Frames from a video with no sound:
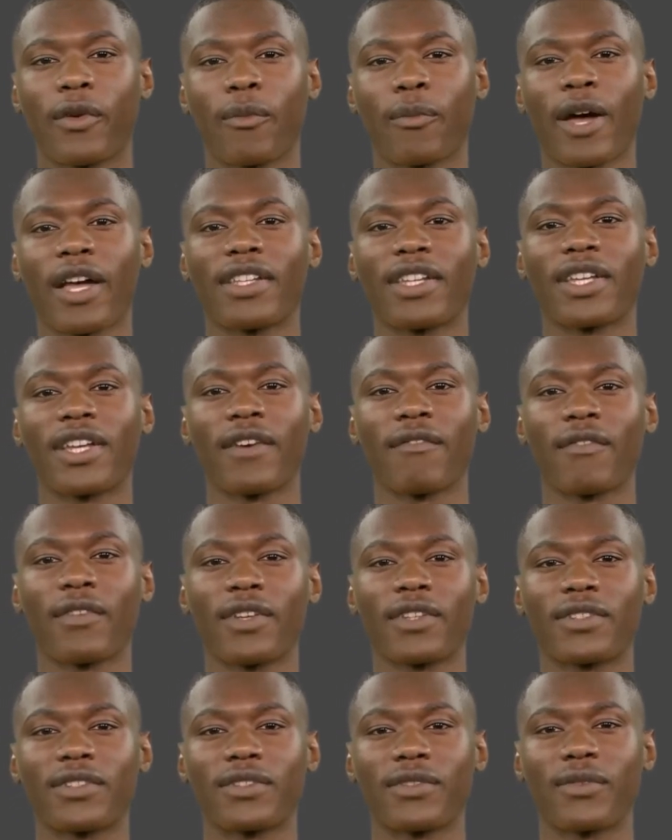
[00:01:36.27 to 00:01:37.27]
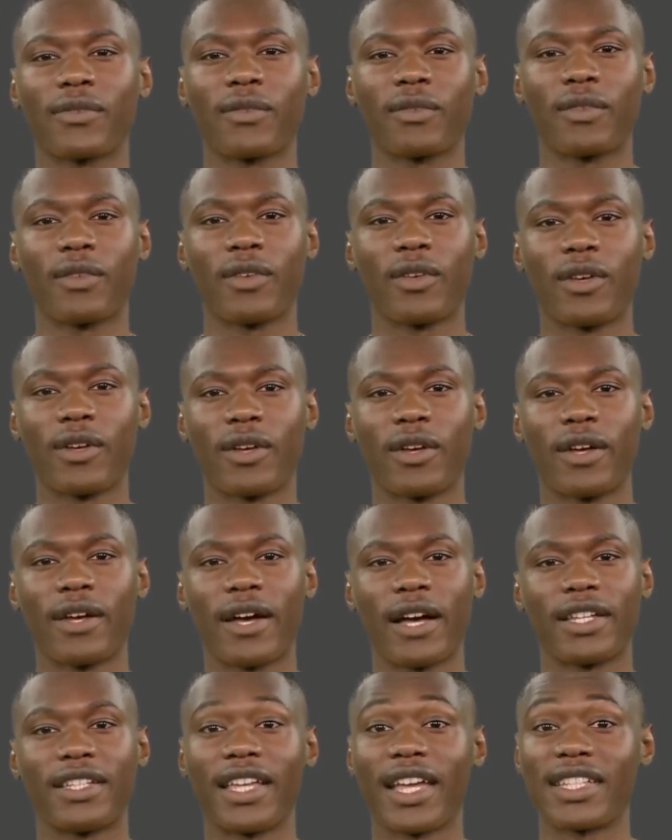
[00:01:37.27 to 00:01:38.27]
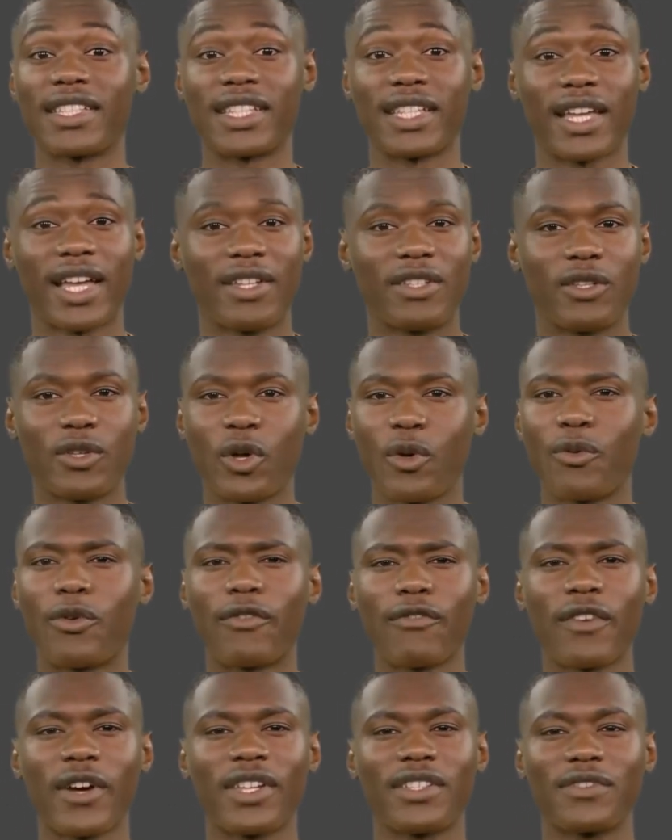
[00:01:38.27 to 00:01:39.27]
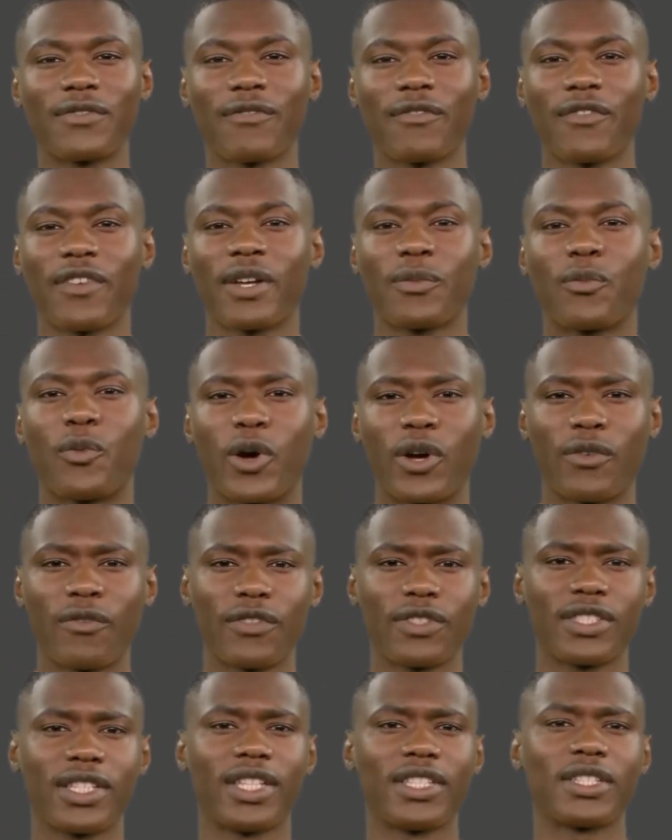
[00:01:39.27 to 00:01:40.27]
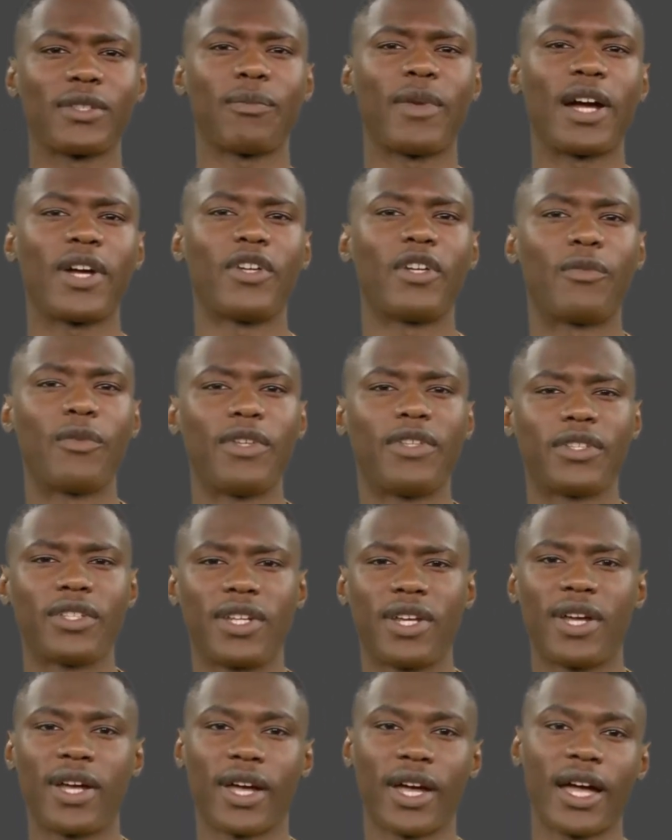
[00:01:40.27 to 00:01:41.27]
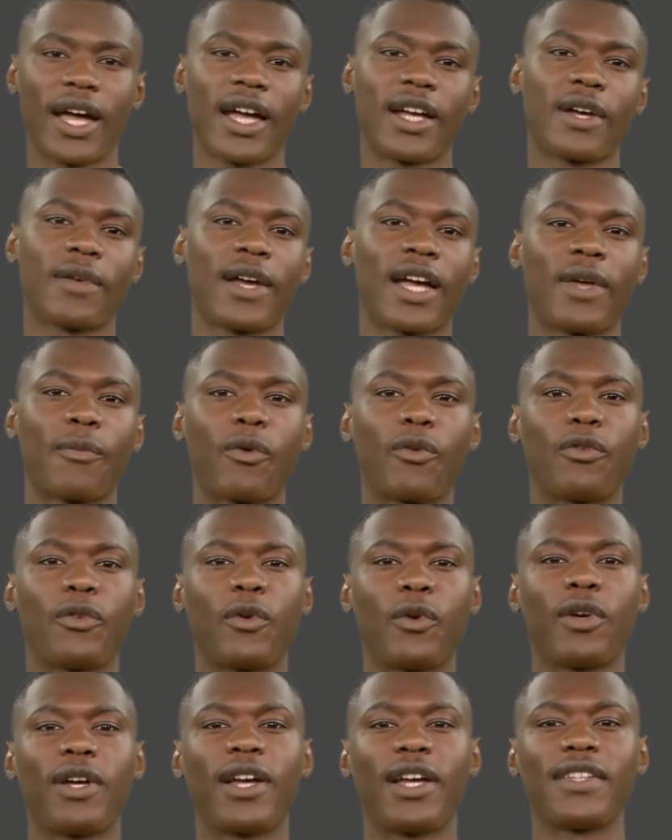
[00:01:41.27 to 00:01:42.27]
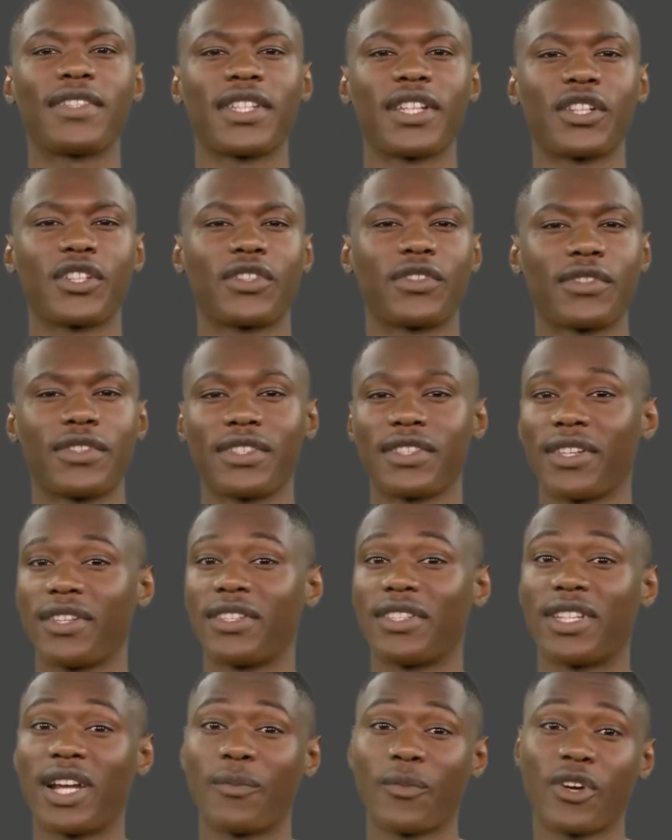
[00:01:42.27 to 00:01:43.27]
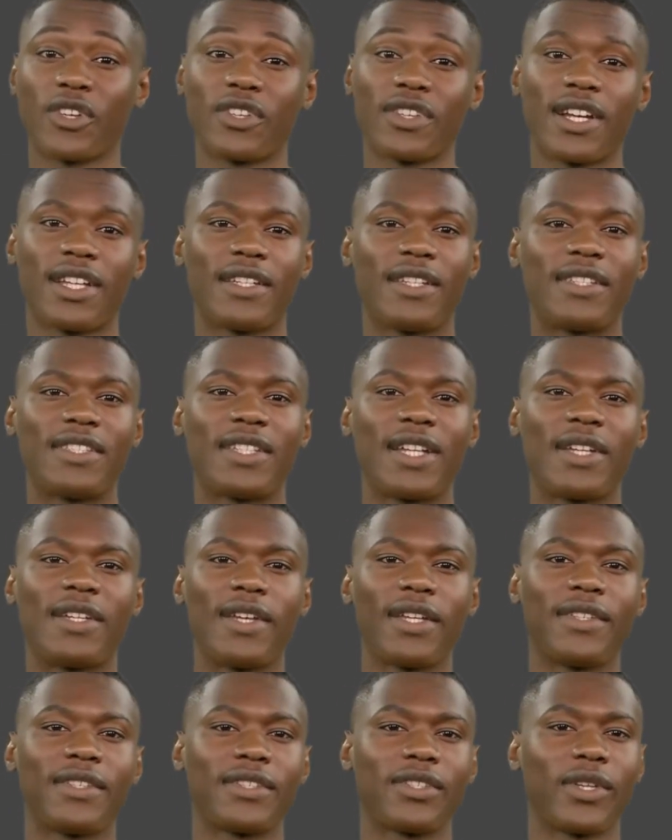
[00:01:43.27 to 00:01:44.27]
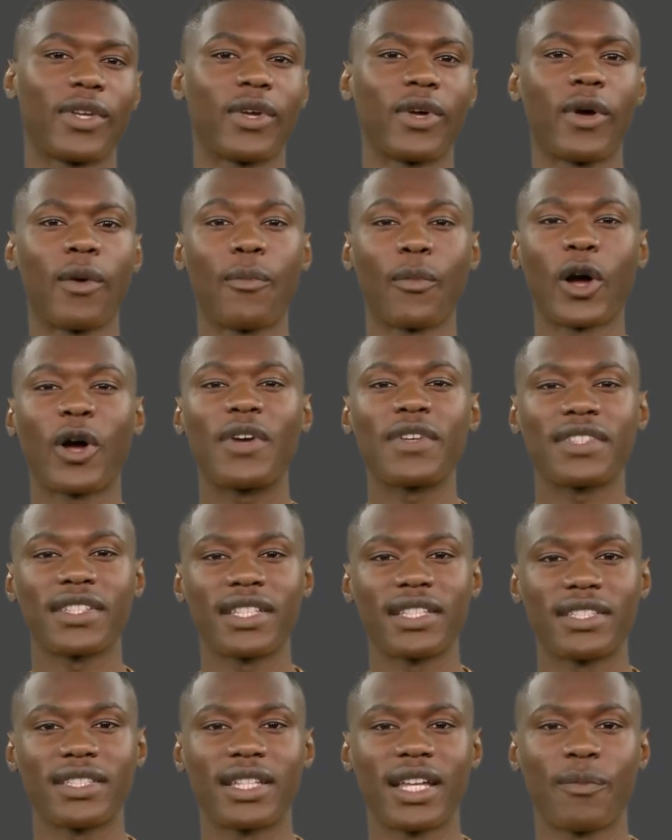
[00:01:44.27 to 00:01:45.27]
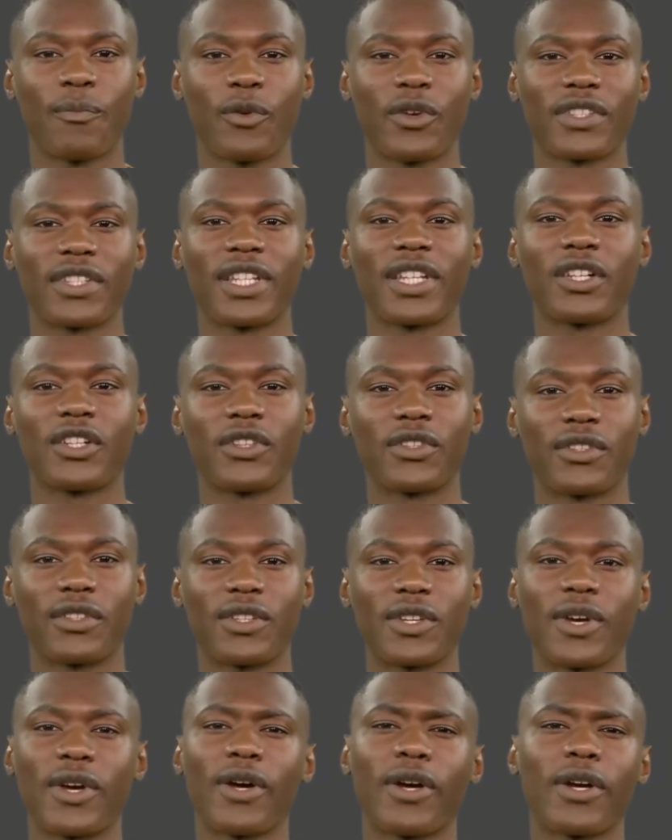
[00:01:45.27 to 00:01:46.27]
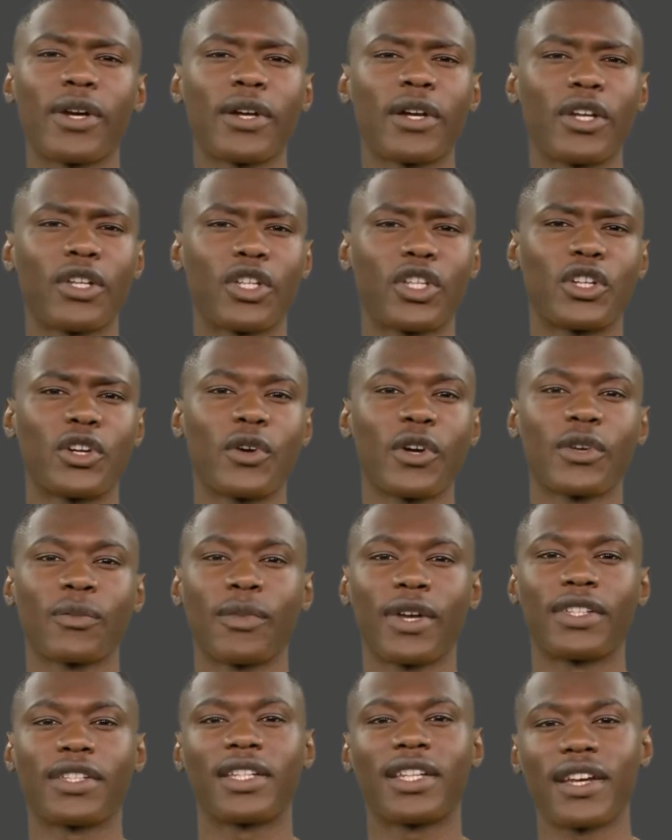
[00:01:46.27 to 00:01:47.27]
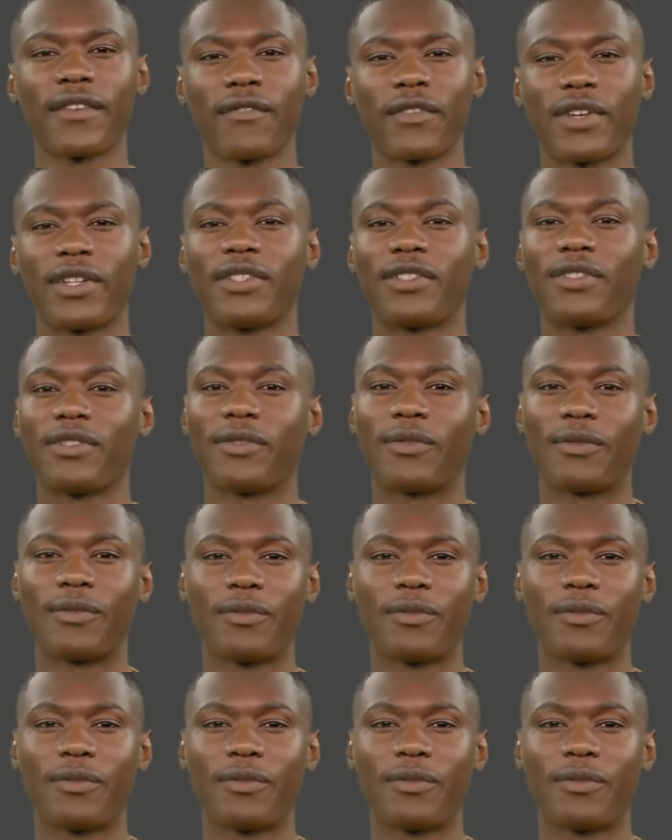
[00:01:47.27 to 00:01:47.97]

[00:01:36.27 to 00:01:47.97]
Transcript: Better governance. A data catalog provides a framework for data management and enables organizations to establish data standards, policies, and procedures, ensuring better governance.